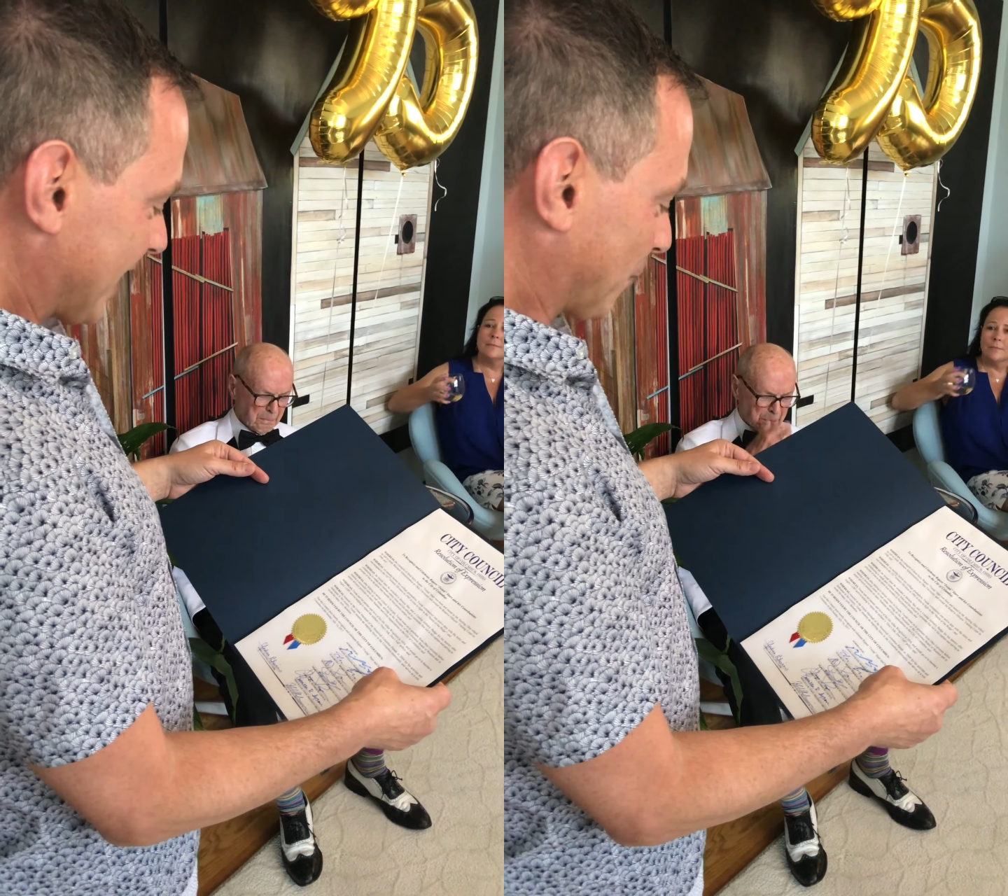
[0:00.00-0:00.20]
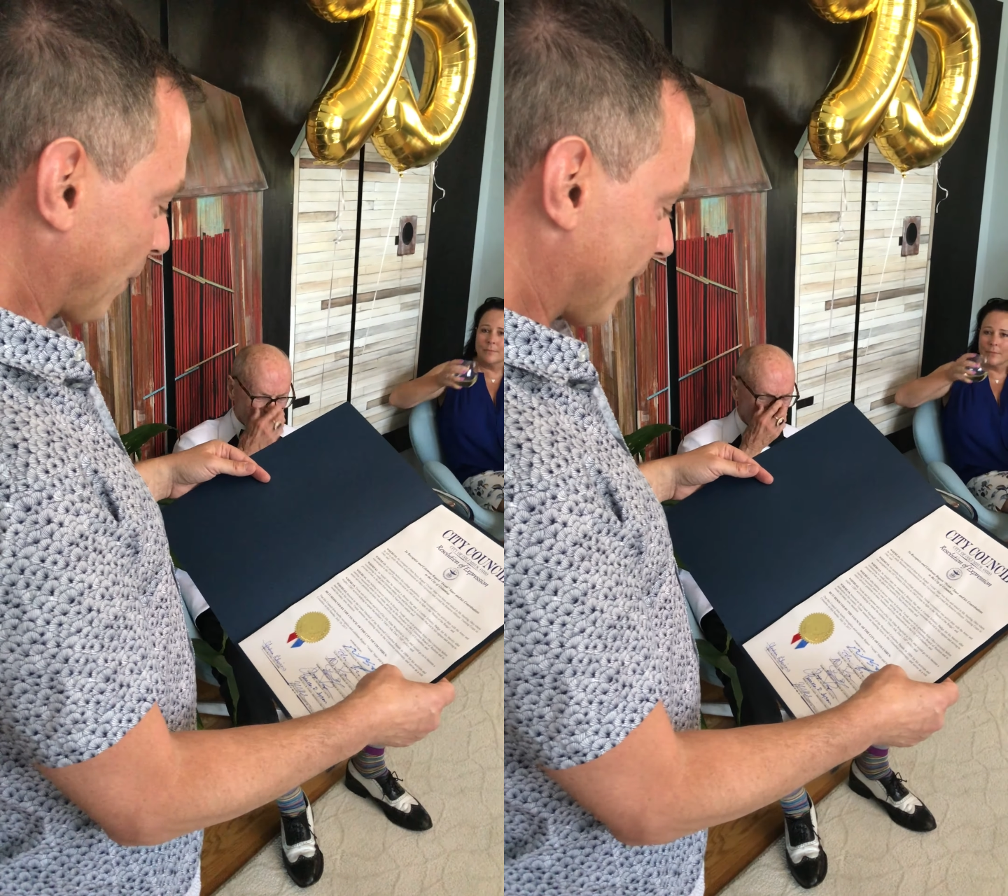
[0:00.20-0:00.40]

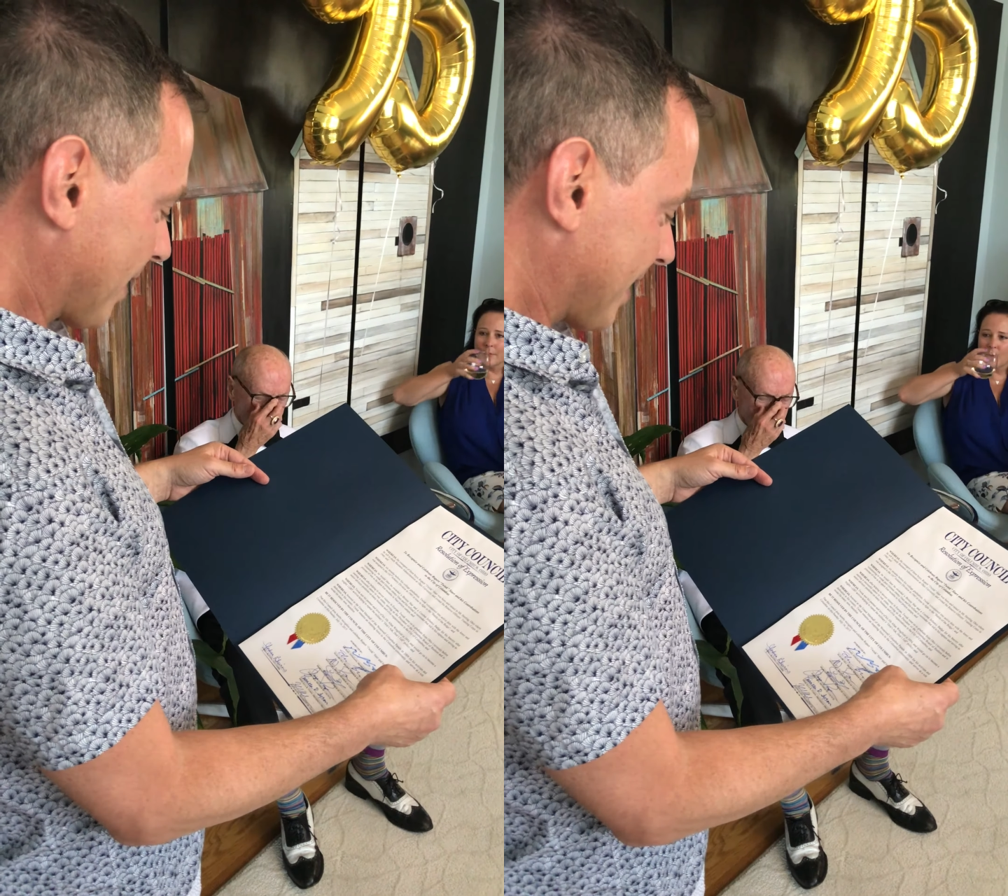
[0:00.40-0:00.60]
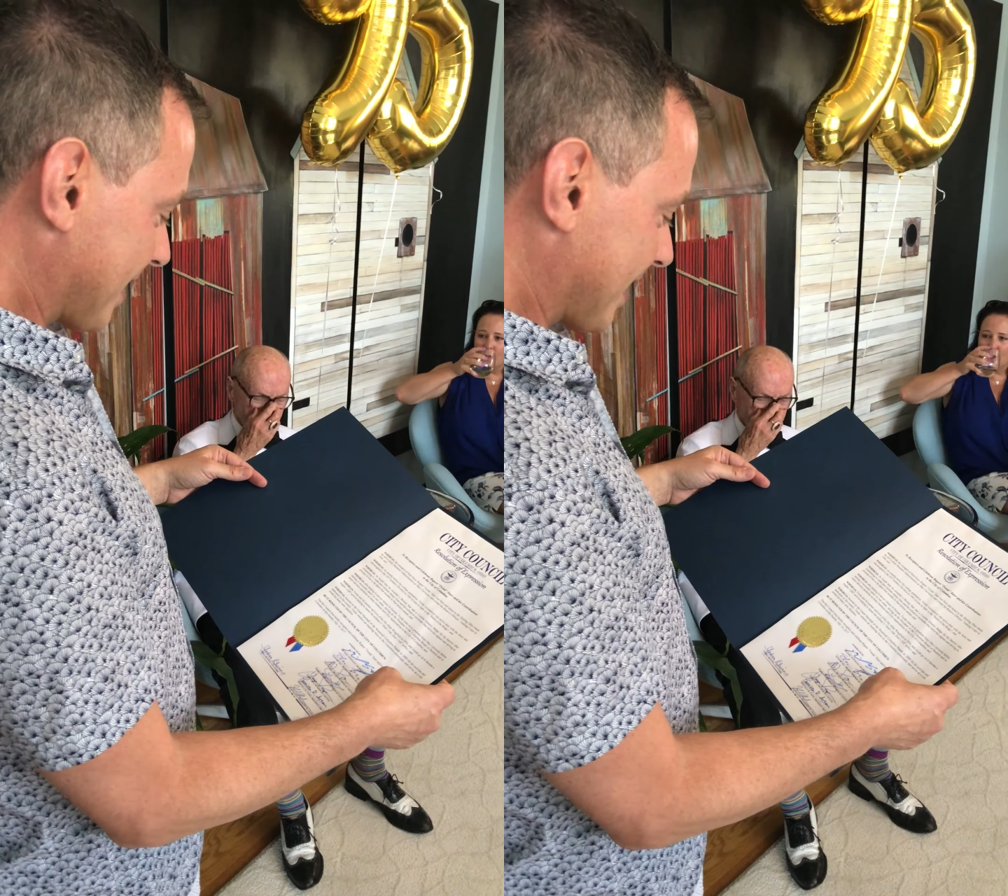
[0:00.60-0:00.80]
And
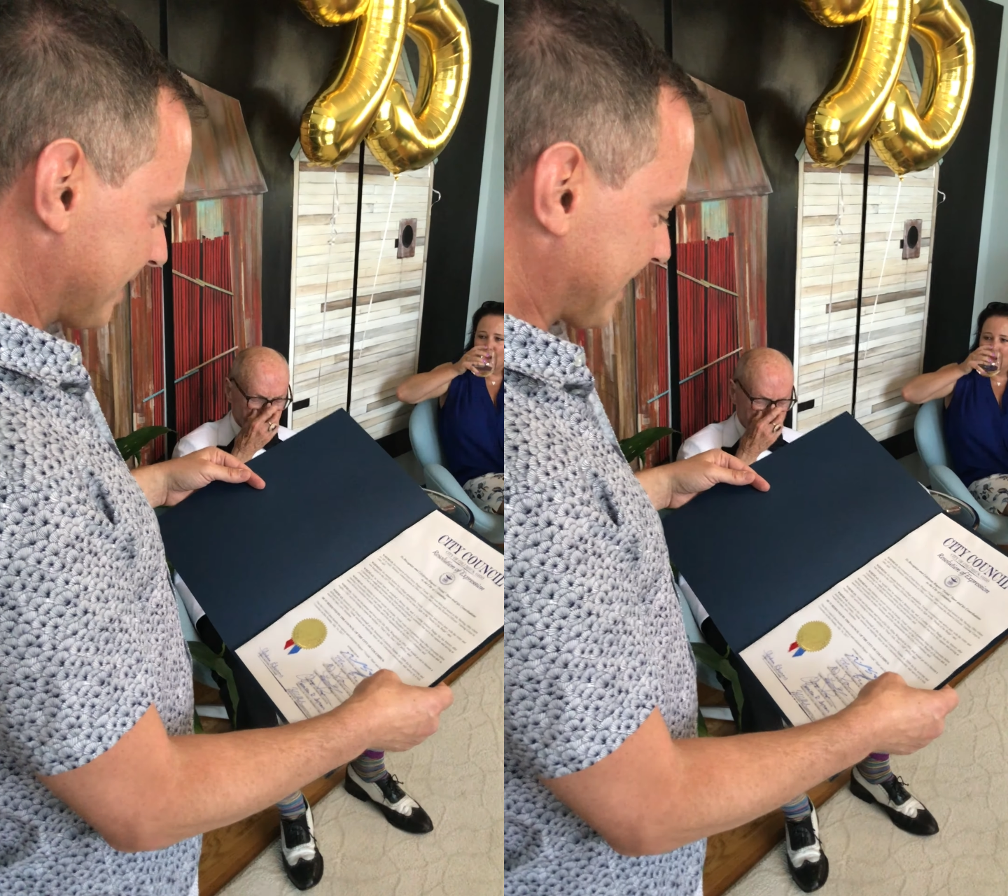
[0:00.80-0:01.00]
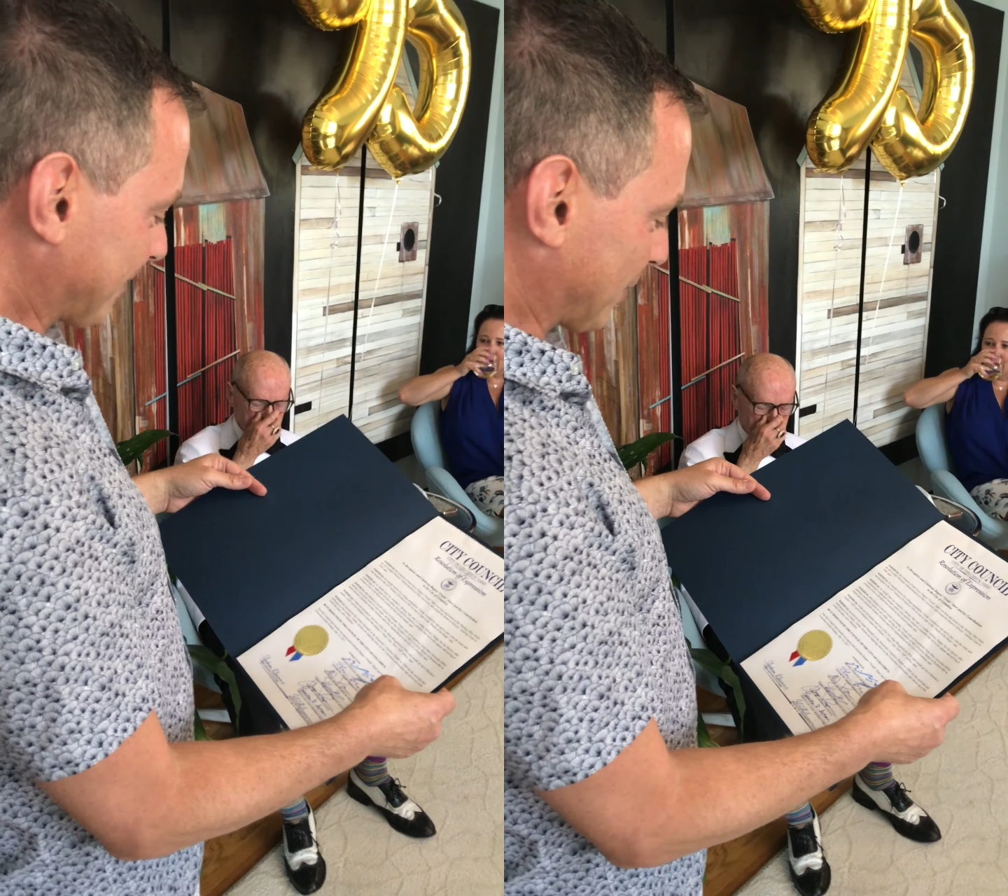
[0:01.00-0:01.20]

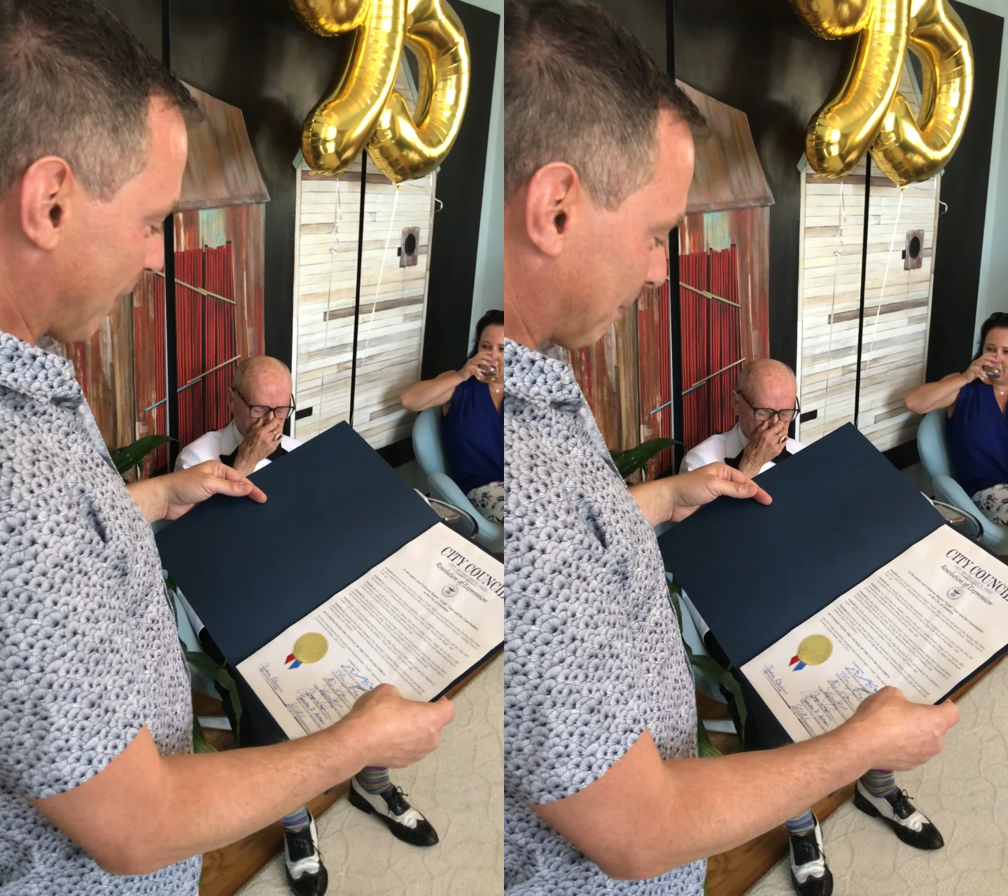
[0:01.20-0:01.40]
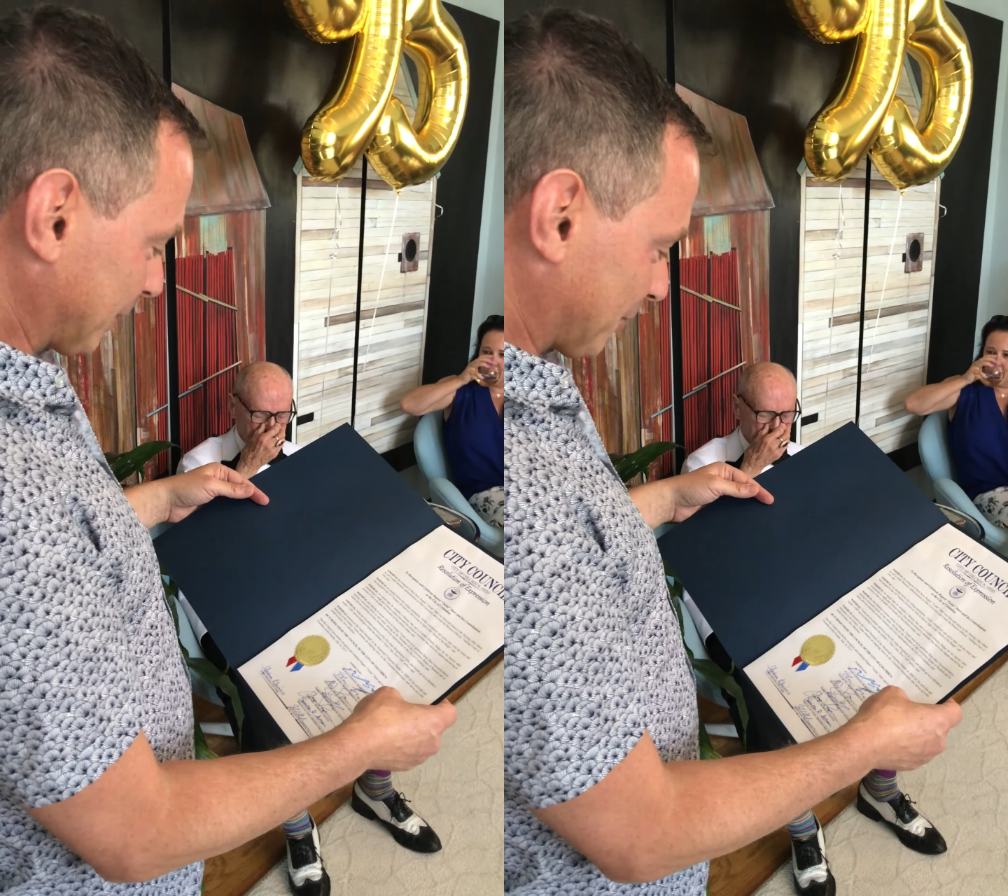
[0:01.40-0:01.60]
whereas, after helping